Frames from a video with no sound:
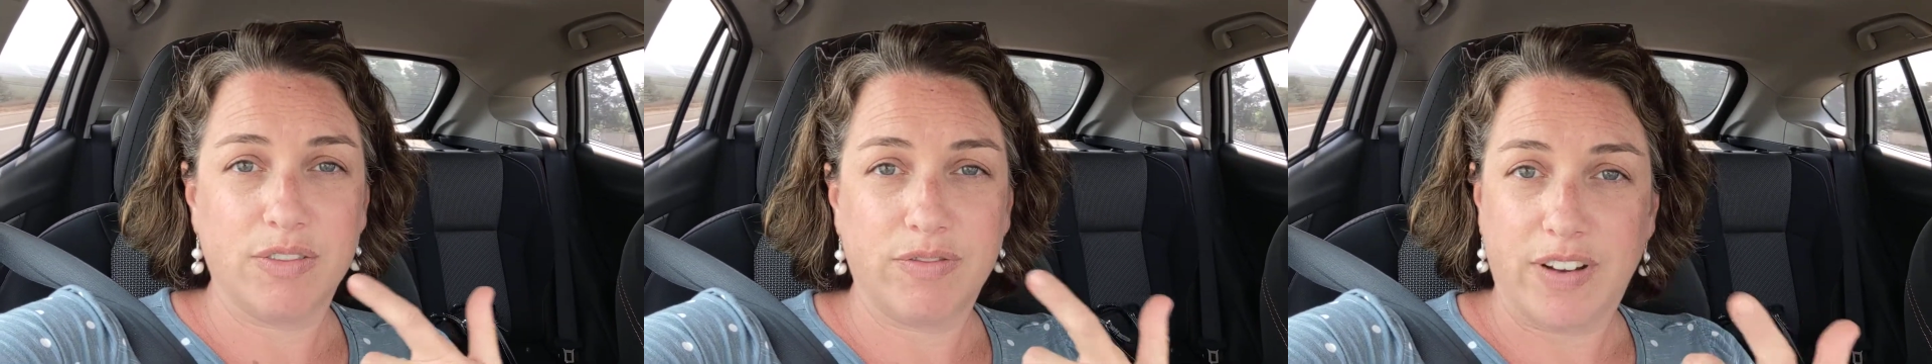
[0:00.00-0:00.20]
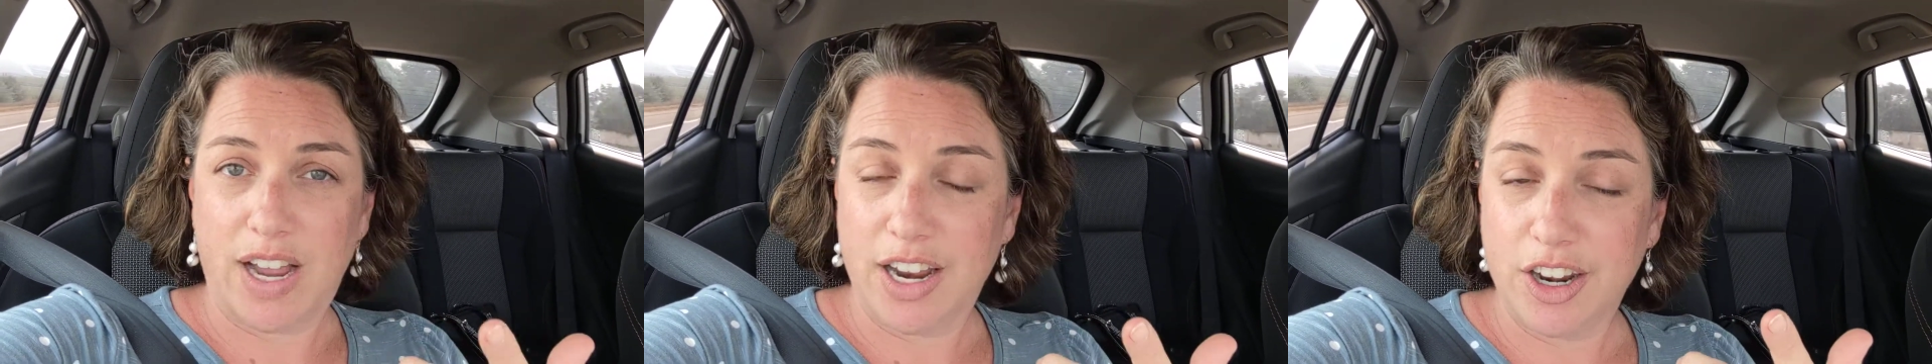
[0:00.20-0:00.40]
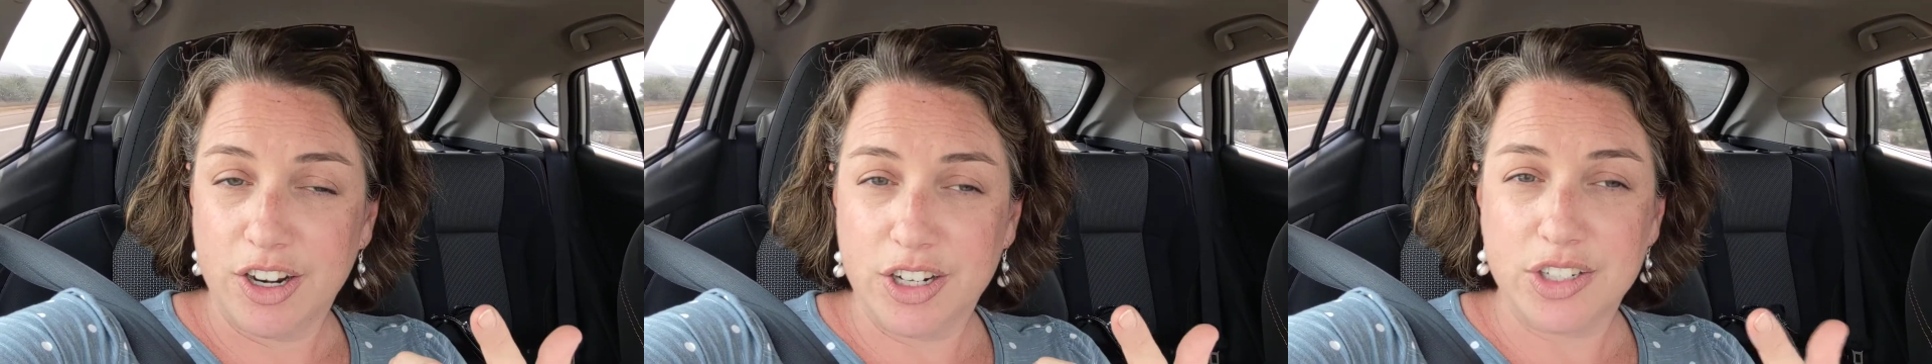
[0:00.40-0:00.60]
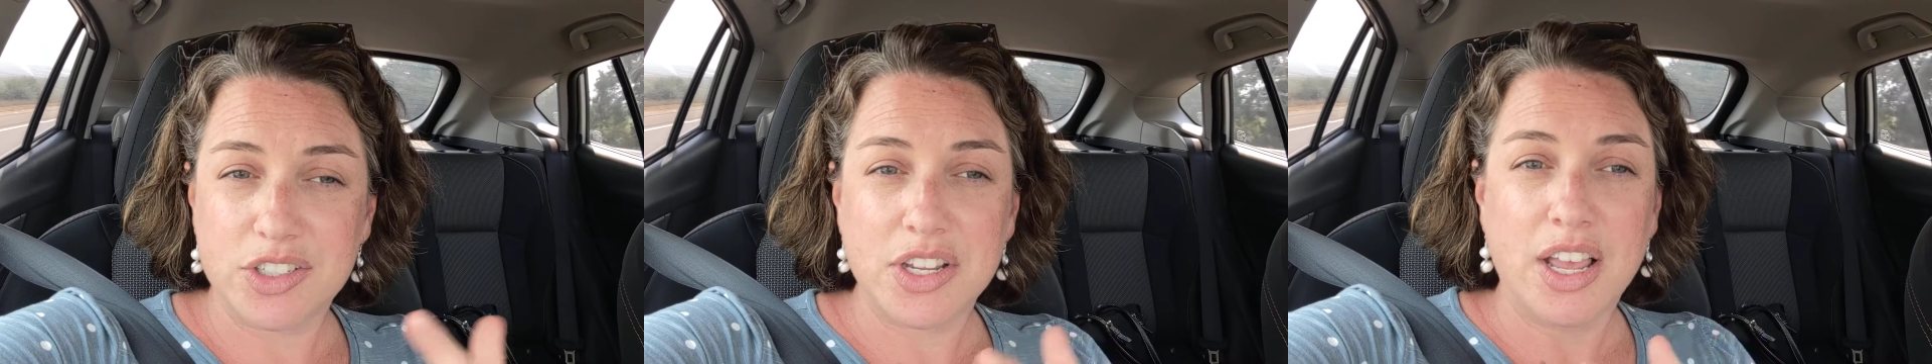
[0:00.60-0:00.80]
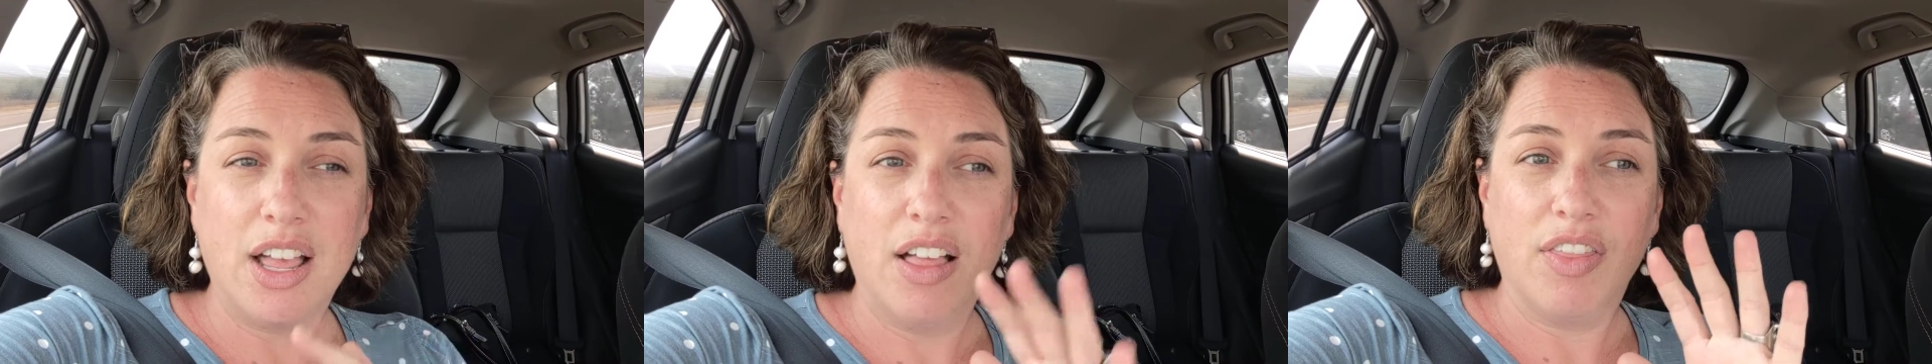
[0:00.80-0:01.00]
fires
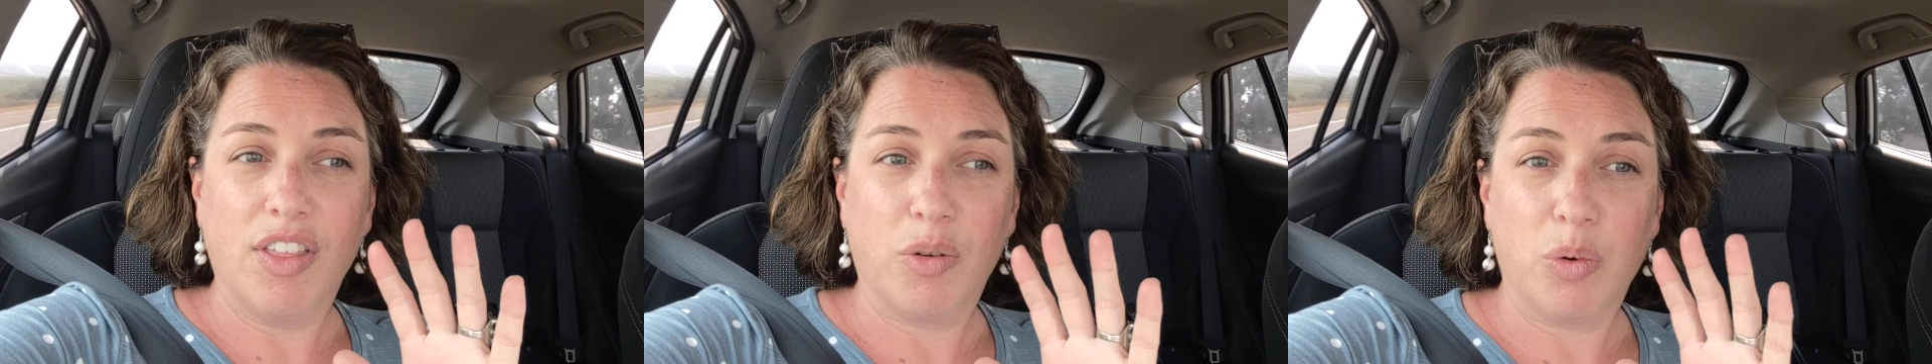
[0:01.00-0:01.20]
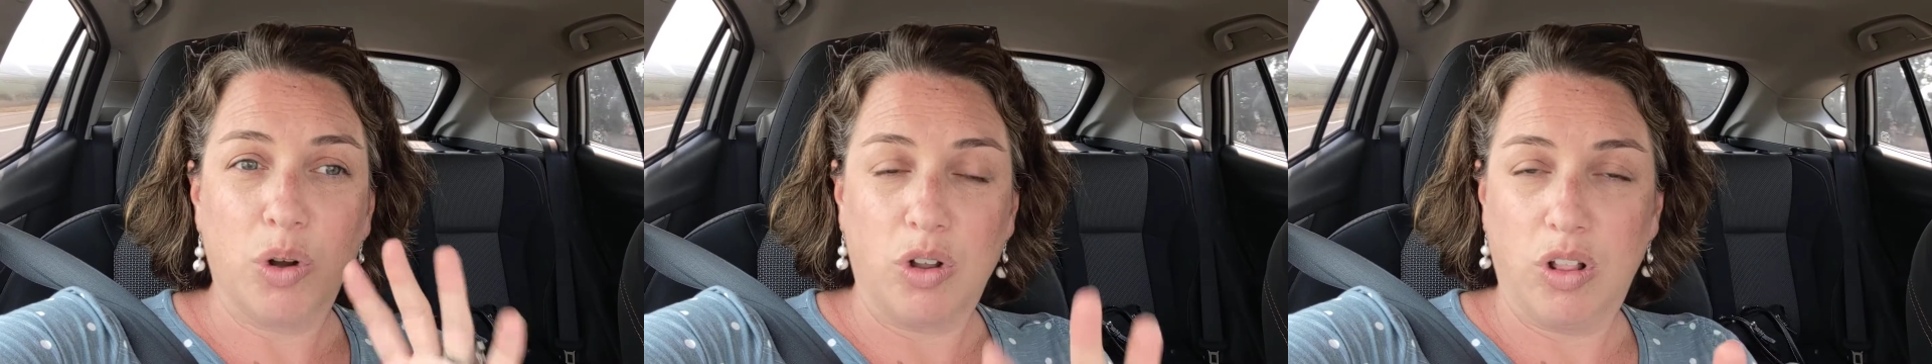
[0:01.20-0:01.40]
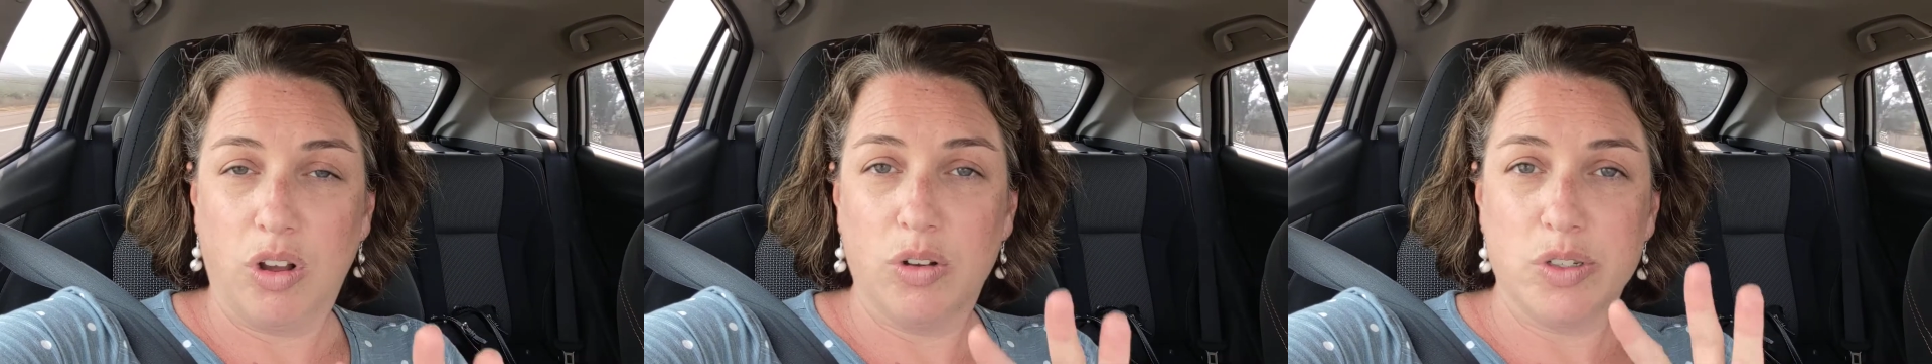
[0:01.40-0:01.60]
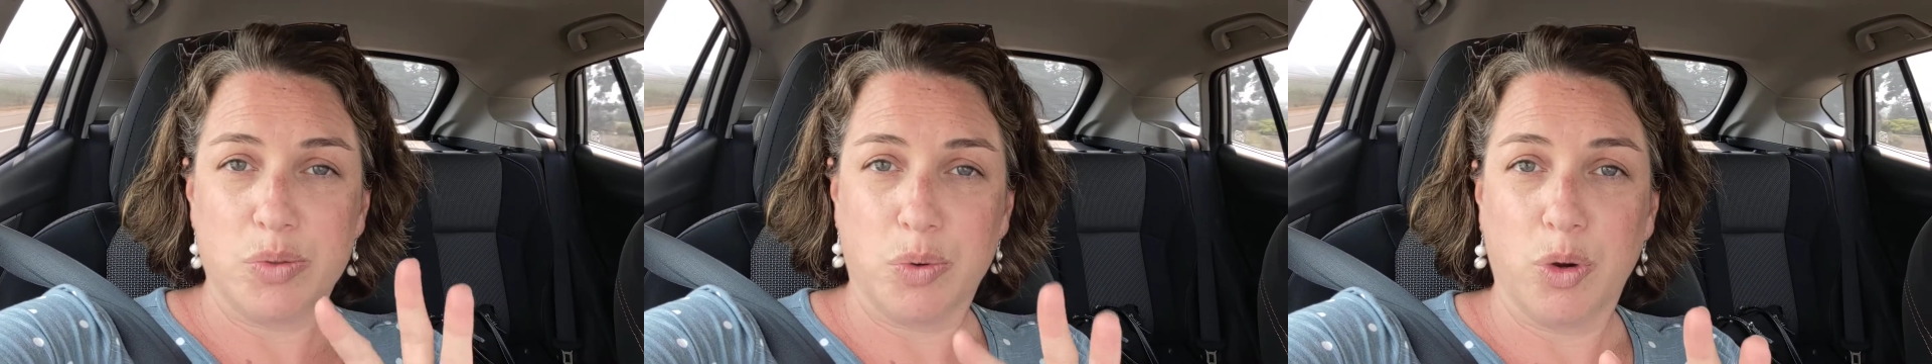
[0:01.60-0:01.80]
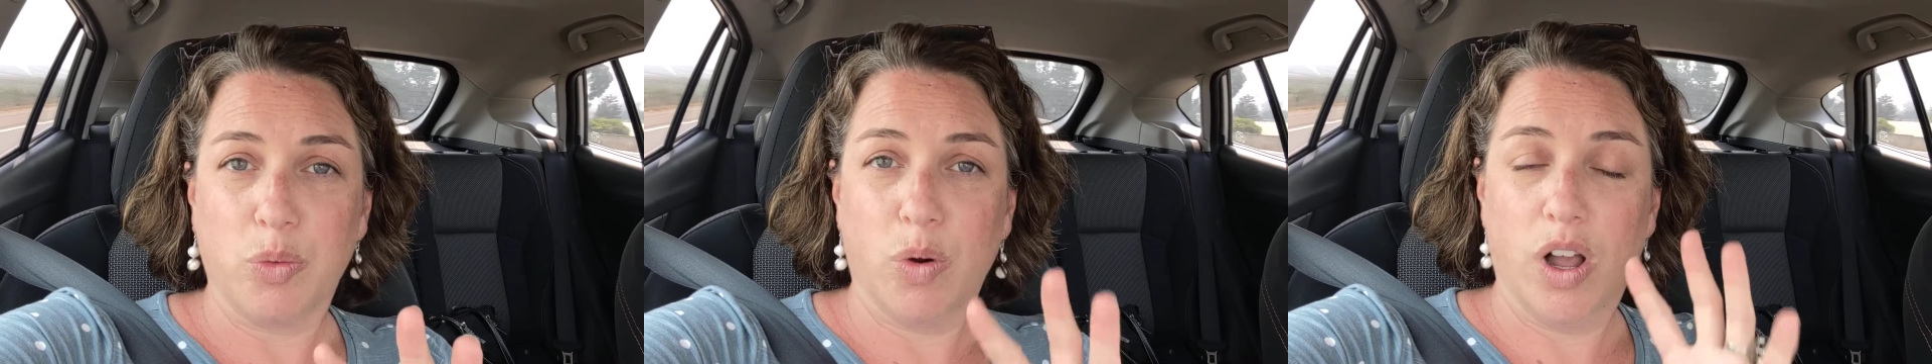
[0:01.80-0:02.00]
that will close
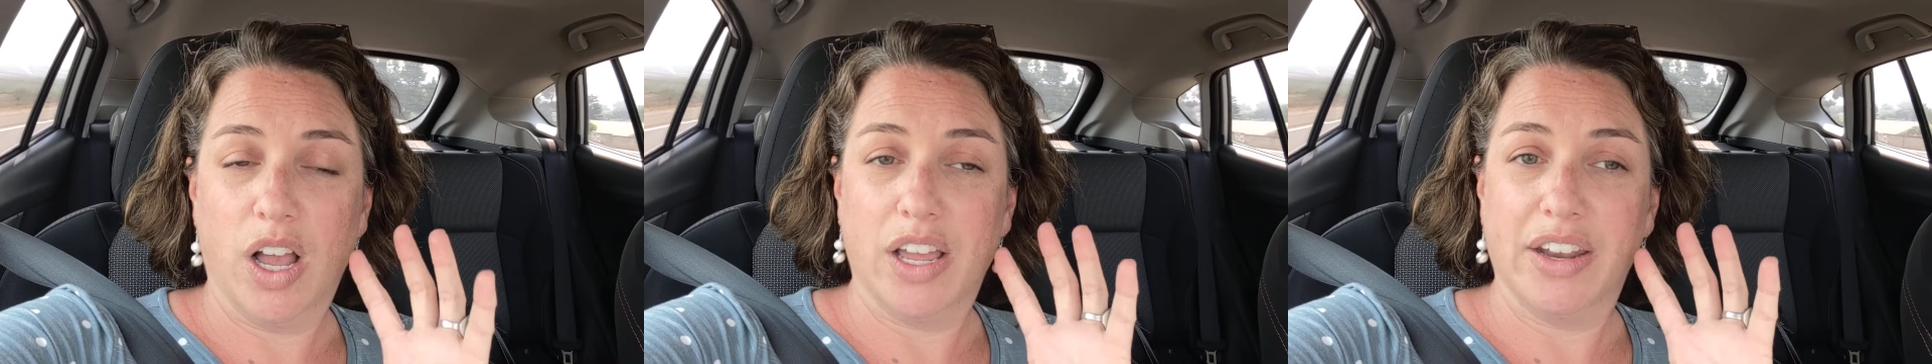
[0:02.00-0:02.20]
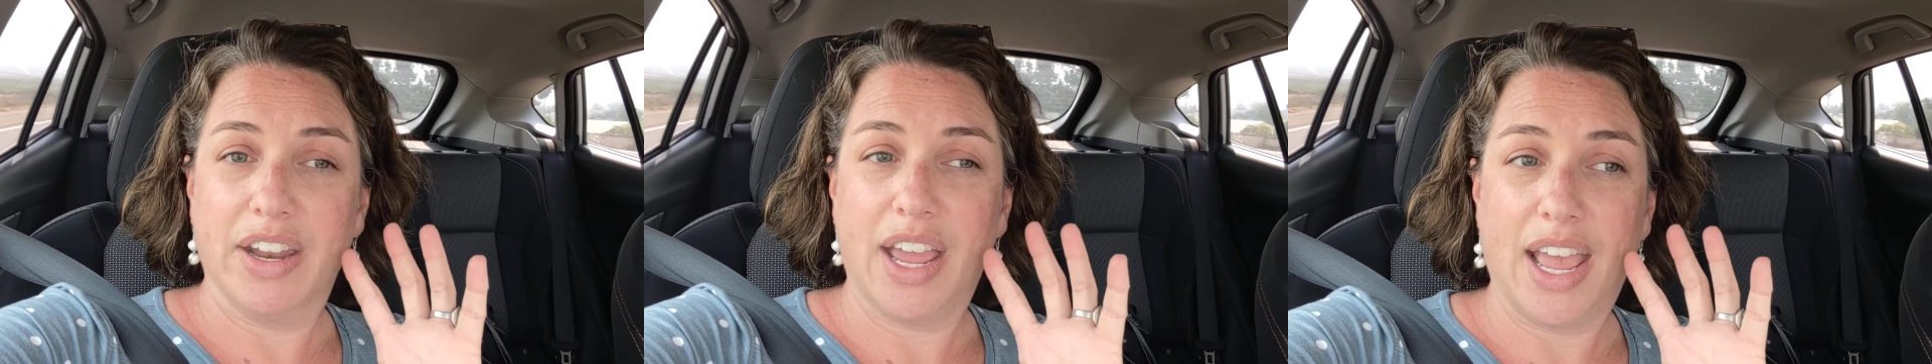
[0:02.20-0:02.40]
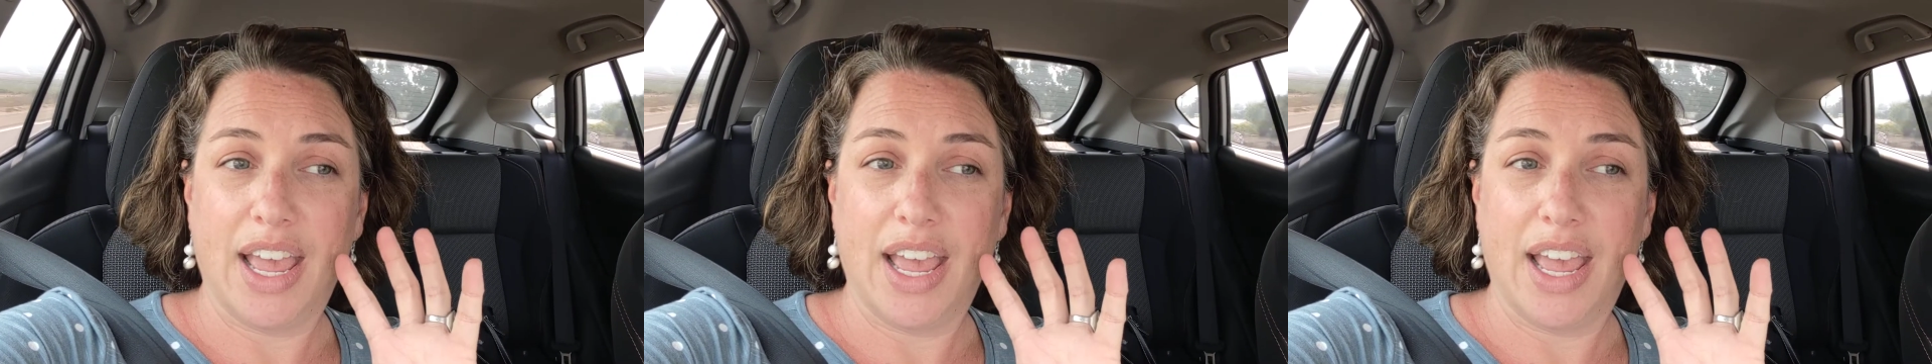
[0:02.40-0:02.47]
Route 1,